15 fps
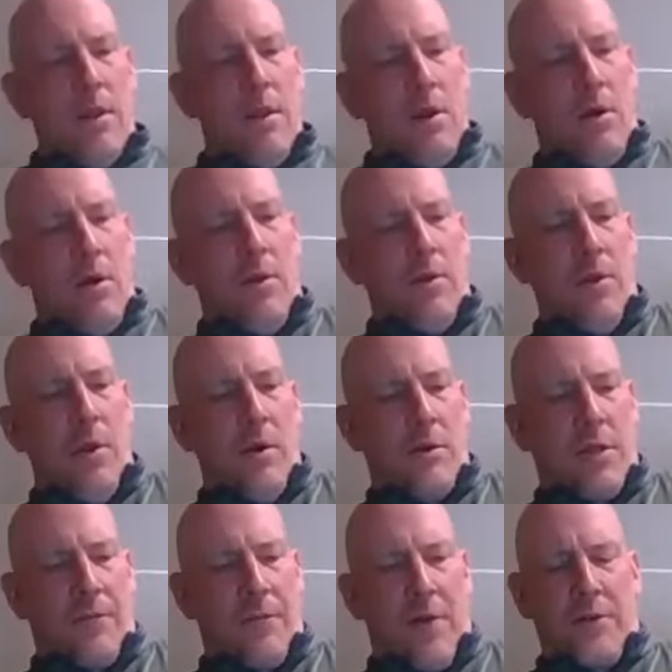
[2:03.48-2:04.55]
you know,
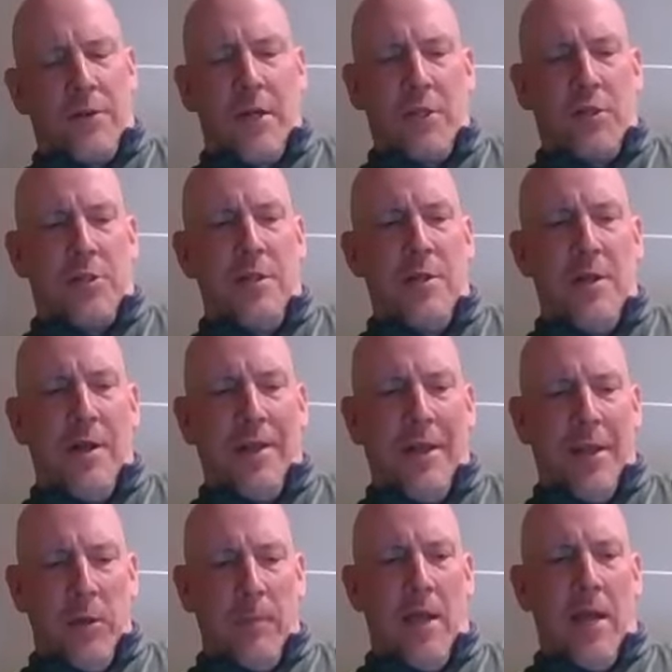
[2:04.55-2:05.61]
Joseph, I'll touch a
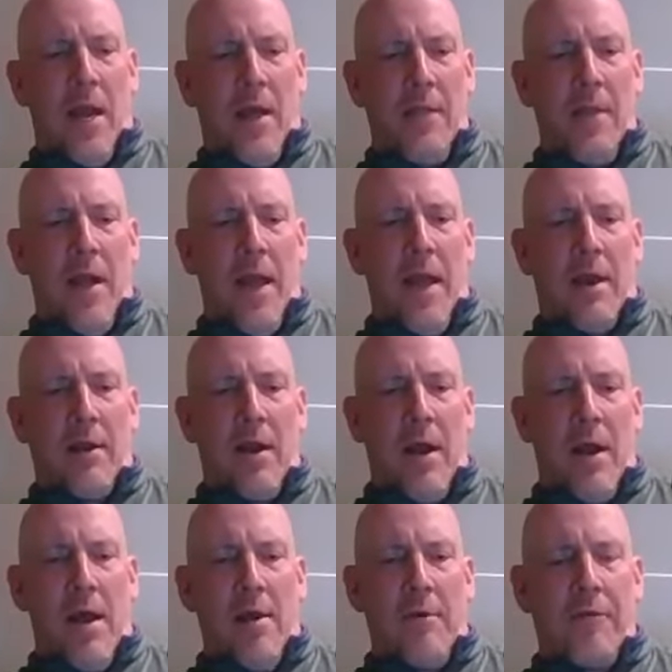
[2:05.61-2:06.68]
little bit on that
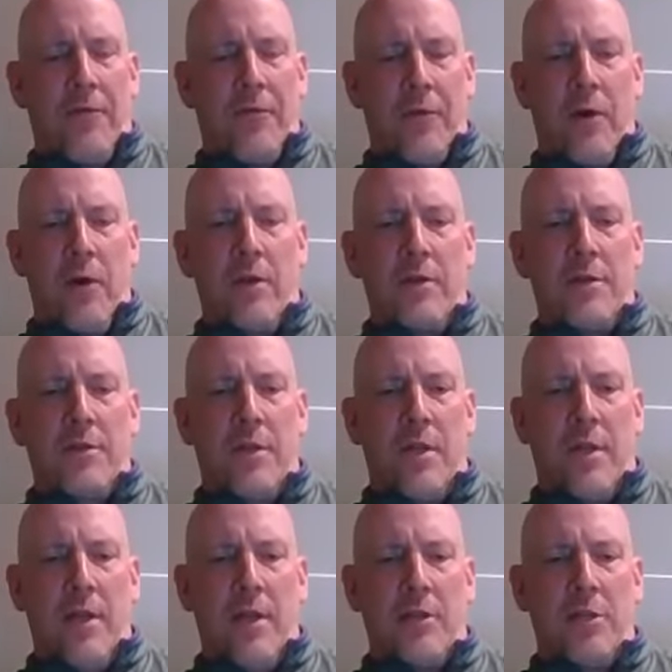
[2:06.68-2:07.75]
uh, first.
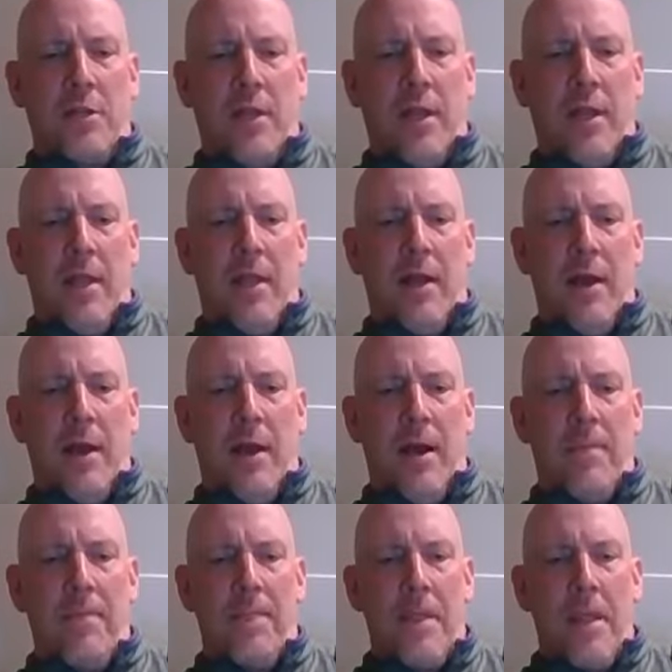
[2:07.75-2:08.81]
Initially,
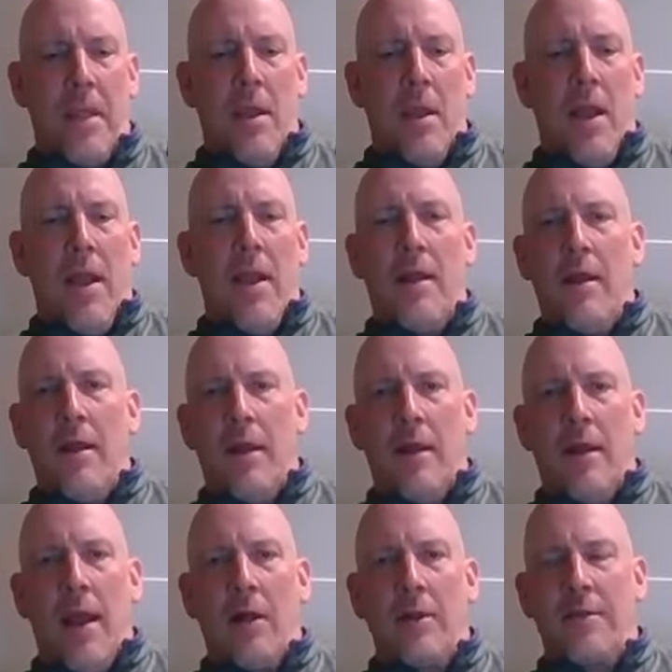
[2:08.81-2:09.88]
um,
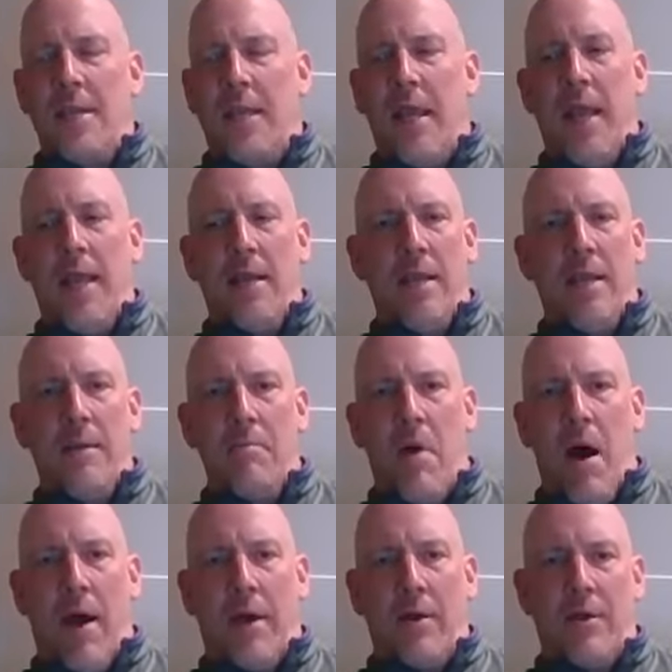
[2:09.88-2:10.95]
LTAD
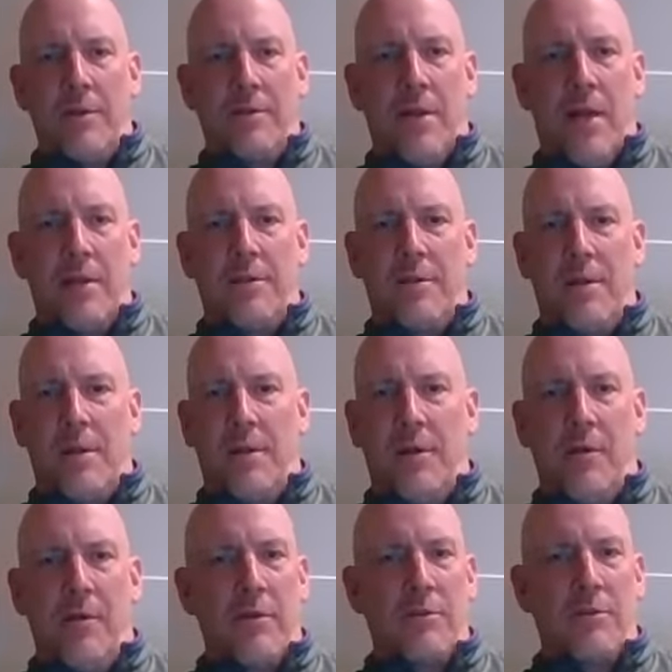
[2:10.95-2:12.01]
models. That's you
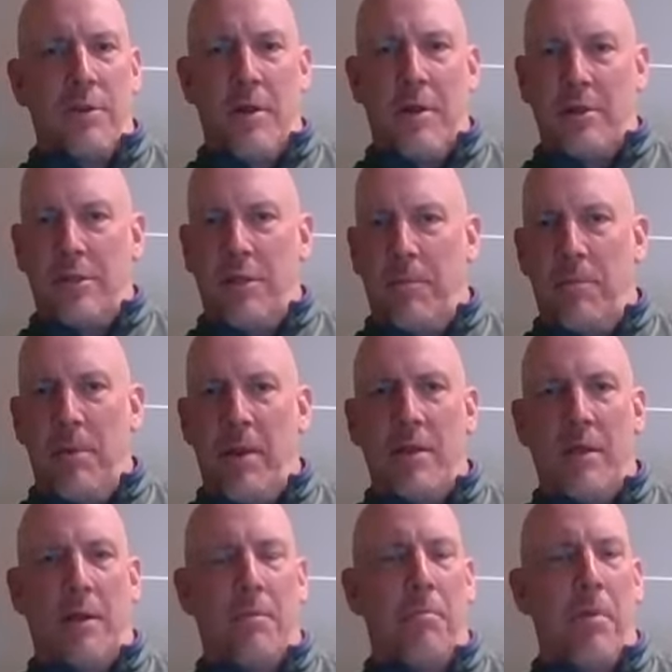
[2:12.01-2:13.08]
know, those are the that's the
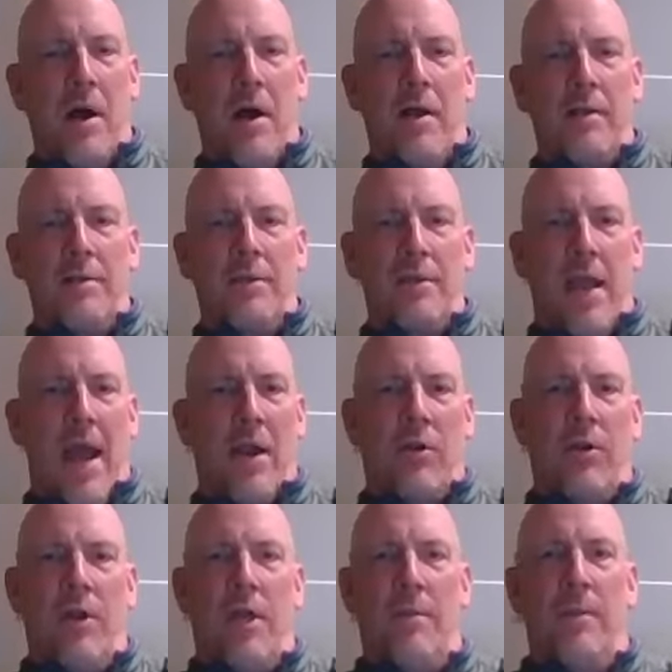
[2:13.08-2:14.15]
big buzz
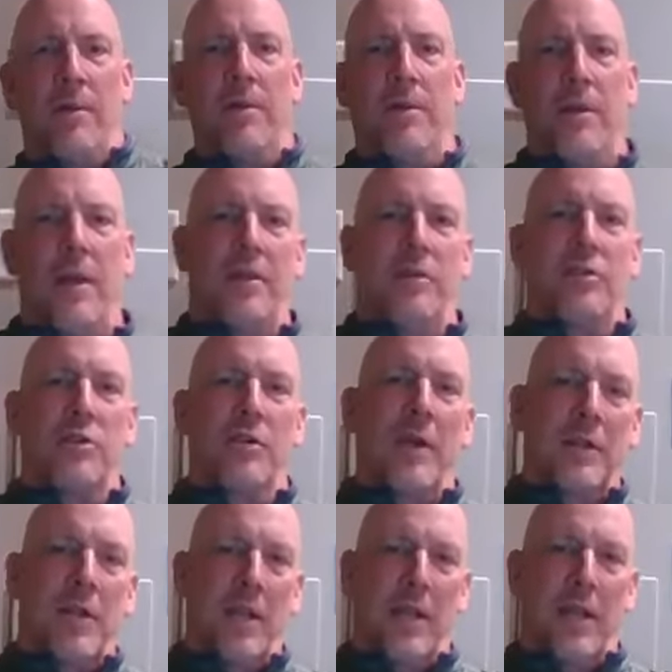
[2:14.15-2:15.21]
acronym in in
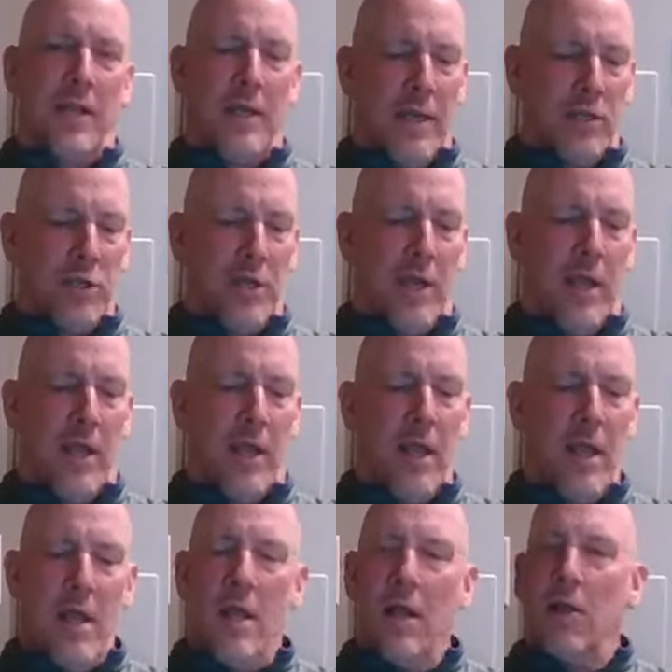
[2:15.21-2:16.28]
strength and conditioning,
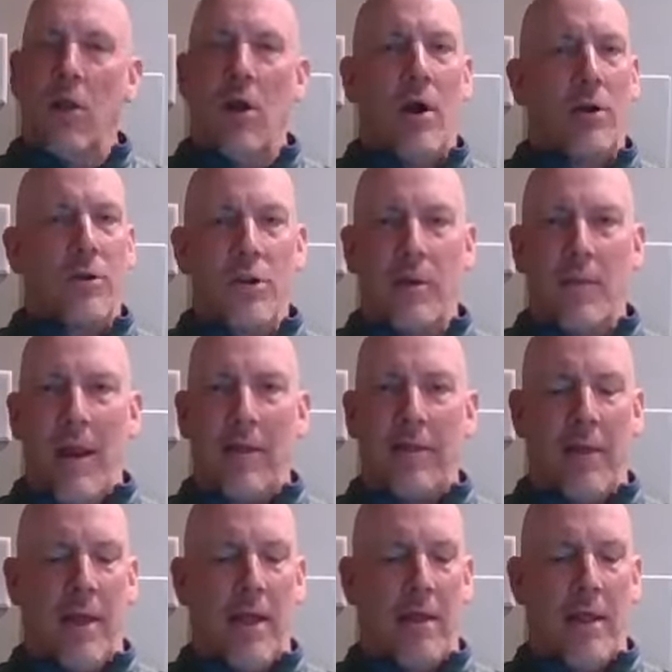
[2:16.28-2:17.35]
long term
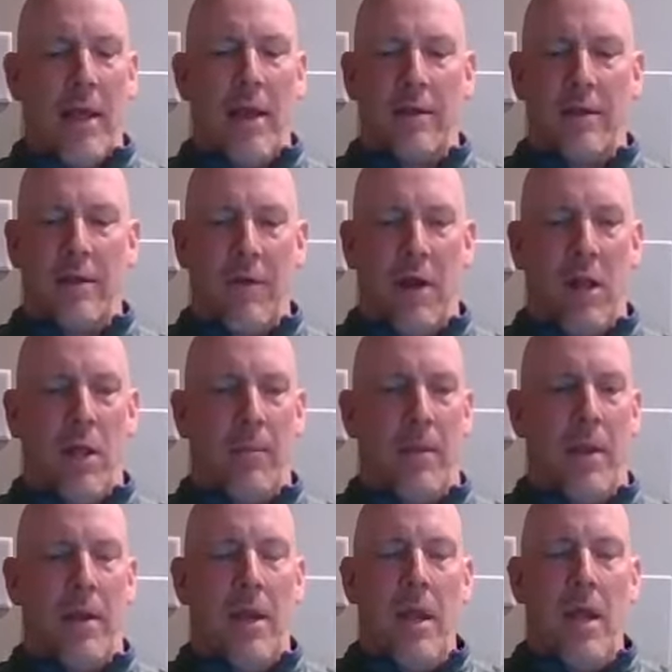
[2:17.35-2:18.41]
athletic development,